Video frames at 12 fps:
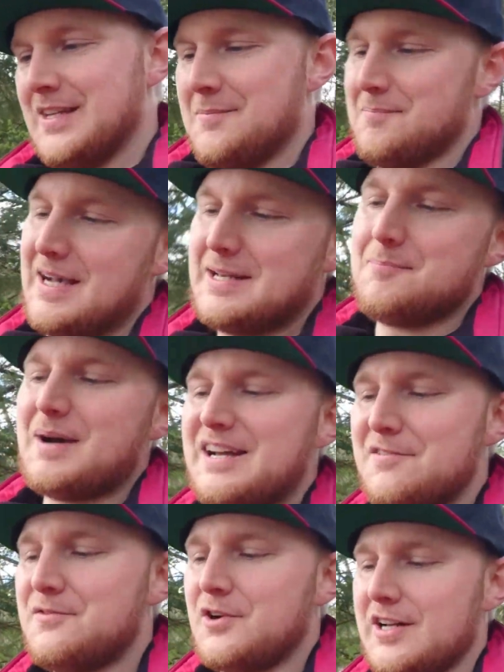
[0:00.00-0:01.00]
Might
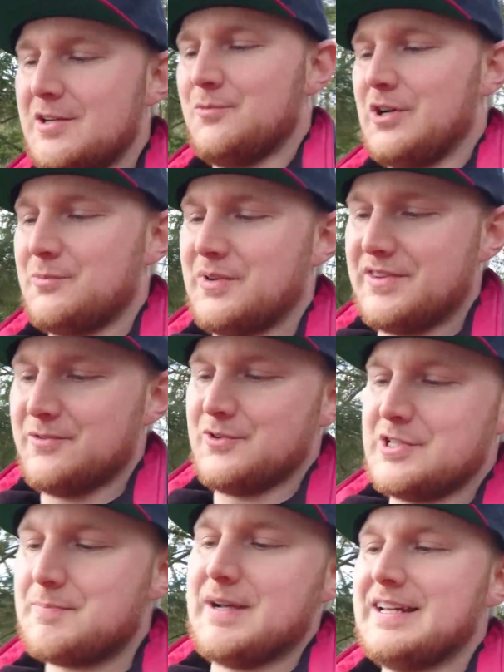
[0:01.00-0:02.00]
have gotten one with the
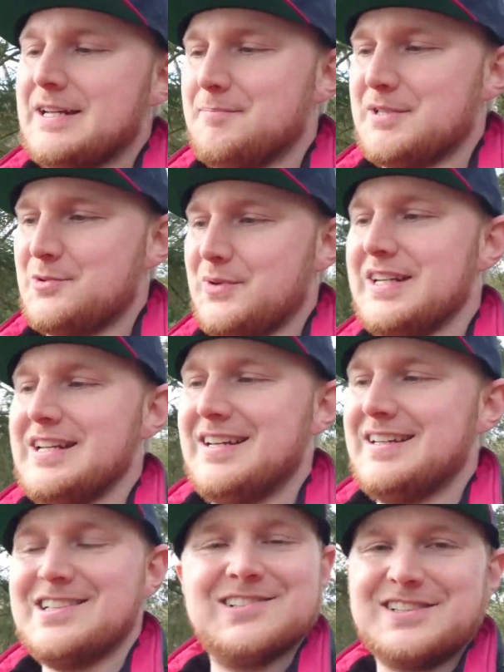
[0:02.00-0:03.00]
wristband in between.
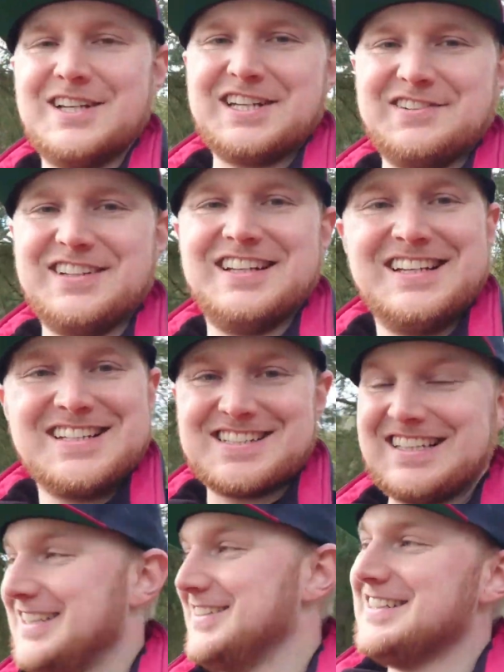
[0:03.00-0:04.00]
No, not even. So
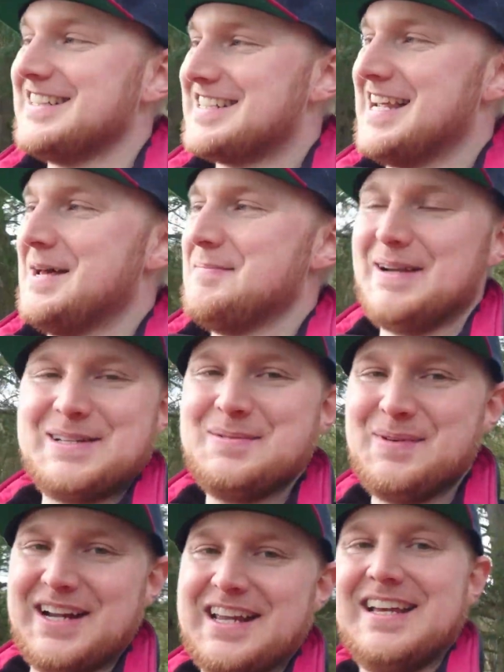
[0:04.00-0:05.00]
like, look at this
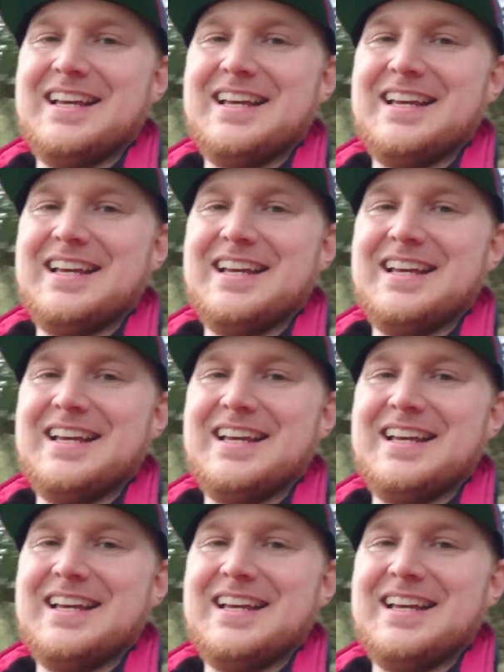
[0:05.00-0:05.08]
back-to-back.